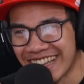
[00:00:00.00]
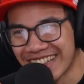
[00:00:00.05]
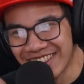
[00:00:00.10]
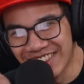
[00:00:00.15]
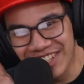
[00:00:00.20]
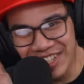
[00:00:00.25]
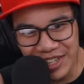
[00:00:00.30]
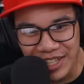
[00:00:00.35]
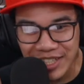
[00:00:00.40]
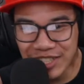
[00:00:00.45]

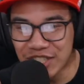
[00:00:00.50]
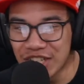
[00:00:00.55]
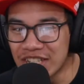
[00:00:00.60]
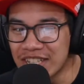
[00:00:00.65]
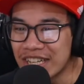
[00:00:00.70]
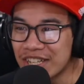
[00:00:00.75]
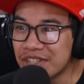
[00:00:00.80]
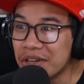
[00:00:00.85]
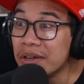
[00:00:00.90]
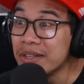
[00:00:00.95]
Like just
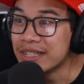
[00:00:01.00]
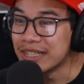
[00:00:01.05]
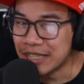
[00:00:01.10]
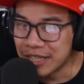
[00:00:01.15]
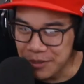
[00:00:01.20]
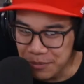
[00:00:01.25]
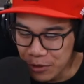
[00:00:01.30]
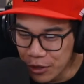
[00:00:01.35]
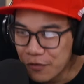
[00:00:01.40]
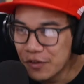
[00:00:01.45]
like Josie,
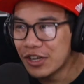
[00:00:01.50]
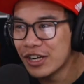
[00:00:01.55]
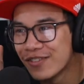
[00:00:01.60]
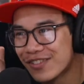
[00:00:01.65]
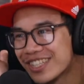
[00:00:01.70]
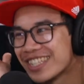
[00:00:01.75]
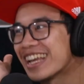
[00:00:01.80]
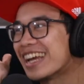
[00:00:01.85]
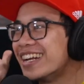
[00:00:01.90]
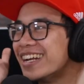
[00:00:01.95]
the movie could have
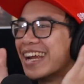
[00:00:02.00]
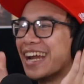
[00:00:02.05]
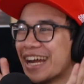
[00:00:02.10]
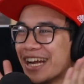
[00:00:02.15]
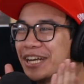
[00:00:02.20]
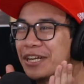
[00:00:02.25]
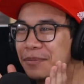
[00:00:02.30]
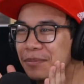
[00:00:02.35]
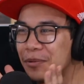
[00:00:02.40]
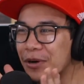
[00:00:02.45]
just ended at
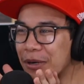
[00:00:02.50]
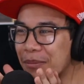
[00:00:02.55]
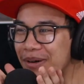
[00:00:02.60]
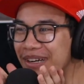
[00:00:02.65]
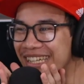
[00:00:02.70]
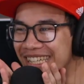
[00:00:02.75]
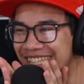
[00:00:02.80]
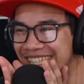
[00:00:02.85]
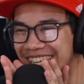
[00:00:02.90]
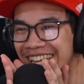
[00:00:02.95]
any point,
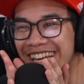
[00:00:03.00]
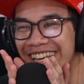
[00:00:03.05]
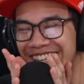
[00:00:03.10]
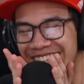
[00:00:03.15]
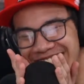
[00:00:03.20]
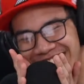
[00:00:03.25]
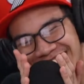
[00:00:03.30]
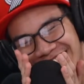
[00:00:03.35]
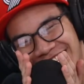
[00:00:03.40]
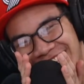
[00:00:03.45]
but it didn't.
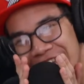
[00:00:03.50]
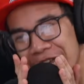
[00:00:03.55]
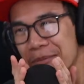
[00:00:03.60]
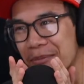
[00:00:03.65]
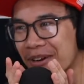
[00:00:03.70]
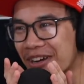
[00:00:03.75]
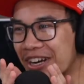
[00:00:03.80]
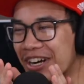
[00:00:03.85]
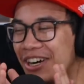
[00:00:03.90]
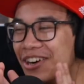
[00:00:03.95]
It just
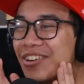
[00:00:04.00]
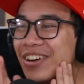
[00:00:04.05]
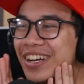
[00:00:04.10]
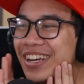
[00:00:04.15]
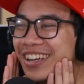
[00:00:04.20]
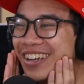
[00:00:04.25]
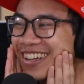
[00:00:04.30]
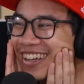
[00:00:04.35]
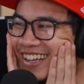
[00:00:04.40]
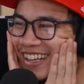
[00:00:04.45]
kept
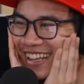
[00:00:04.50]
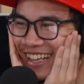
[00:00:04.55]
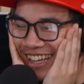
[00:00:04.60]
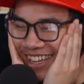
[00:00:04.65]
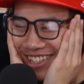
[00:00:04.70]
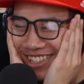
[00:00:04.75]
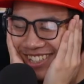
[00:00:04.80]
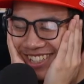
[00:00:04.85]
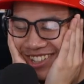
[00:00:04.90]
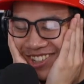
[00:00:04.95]
going.
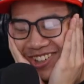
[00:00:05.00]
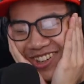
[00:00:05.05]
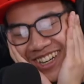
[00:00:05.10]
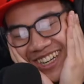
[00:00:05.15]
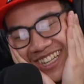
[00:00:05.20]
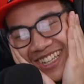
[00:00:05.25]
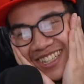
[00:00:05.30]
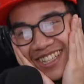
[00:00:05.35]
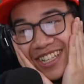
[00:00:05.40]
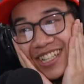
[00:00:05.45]
It's
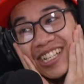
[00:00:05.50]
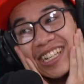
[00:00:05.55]
crazy.